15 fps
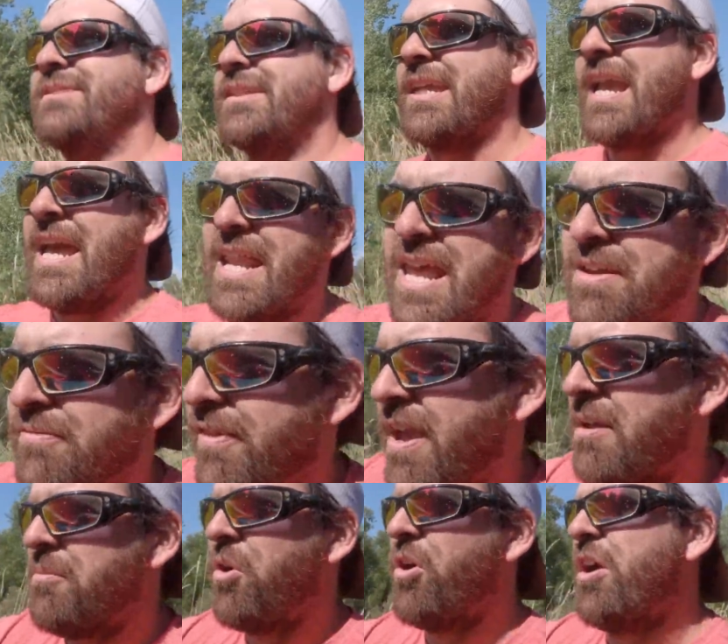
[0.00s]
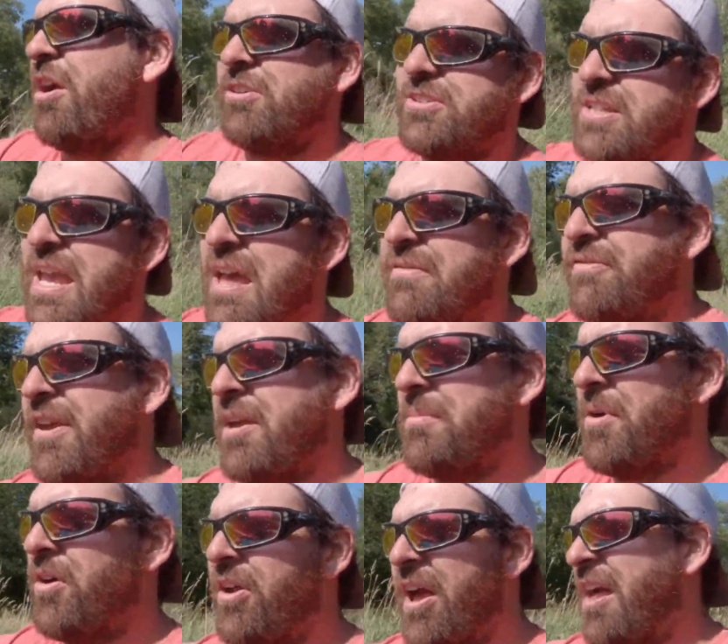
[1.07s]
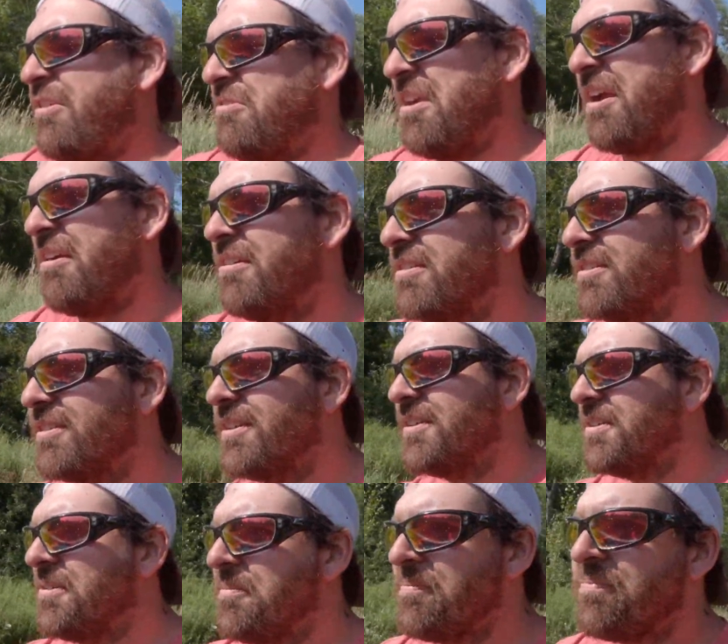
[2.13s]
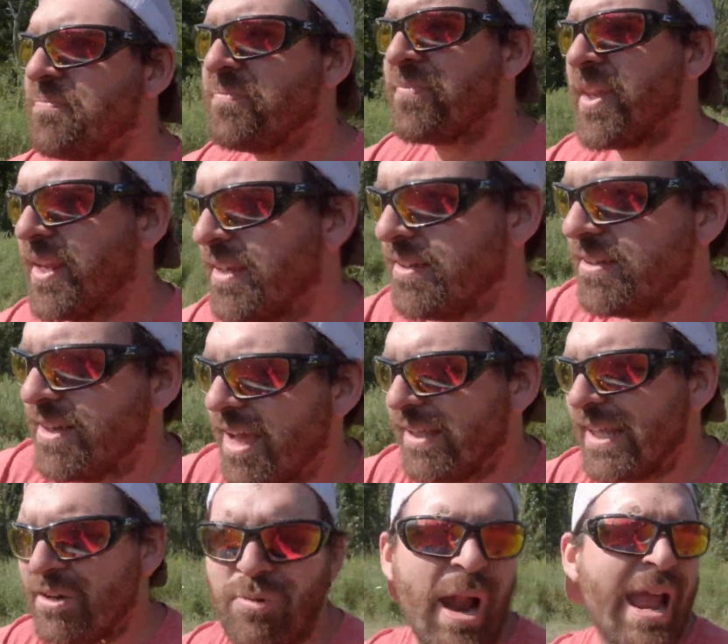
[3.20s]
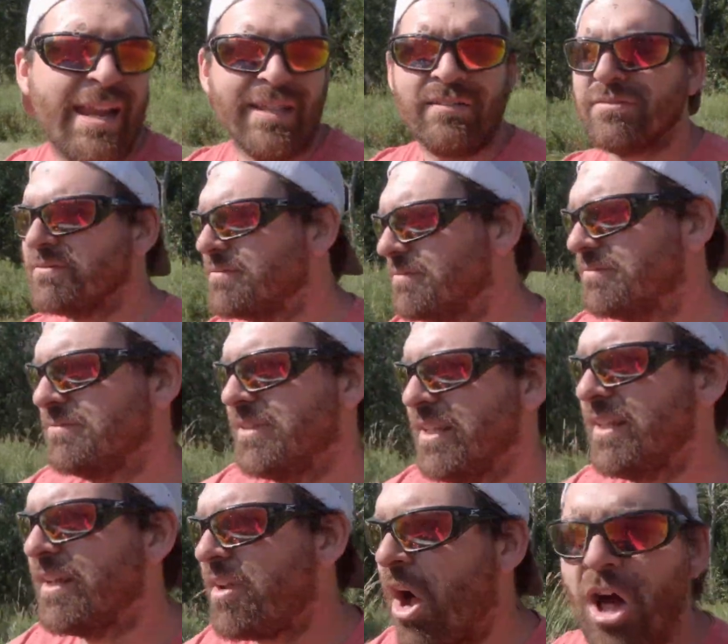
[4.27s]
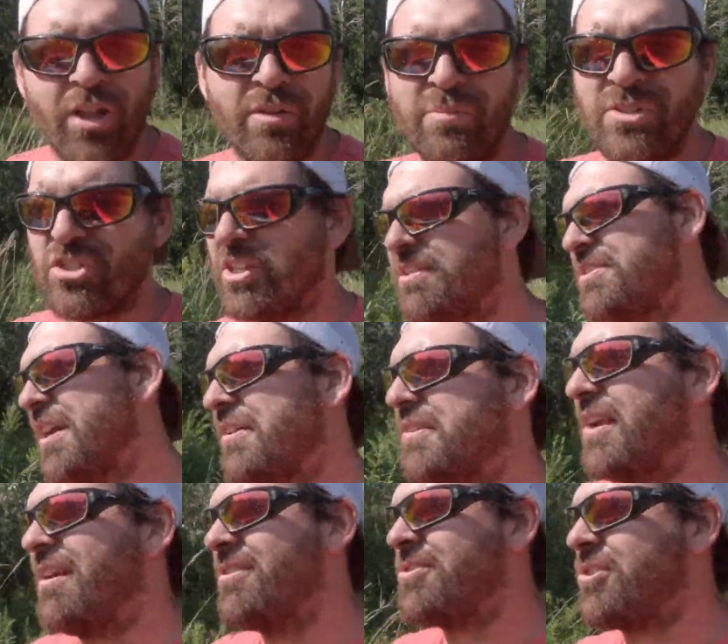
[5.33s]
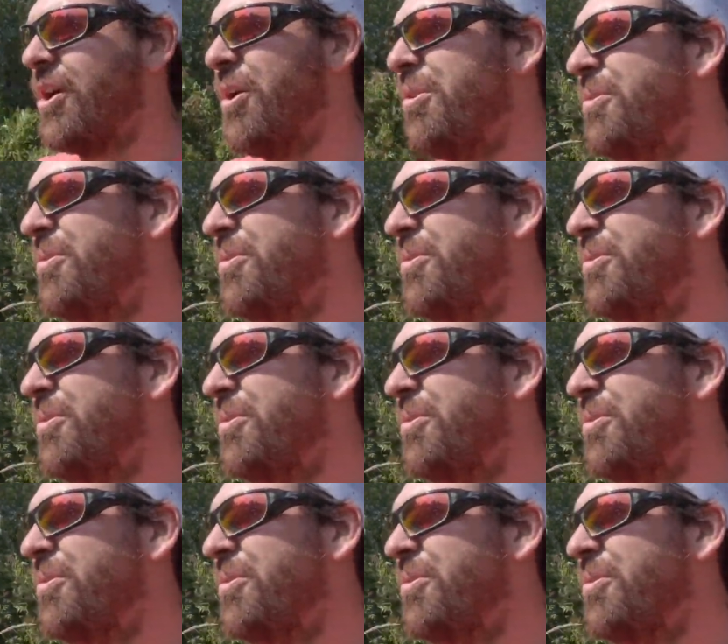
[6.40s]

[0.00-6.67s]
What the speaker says: Can-Am fanboy, Arctic fanboy, I don't care. I like riding. I like all the machines out there, so.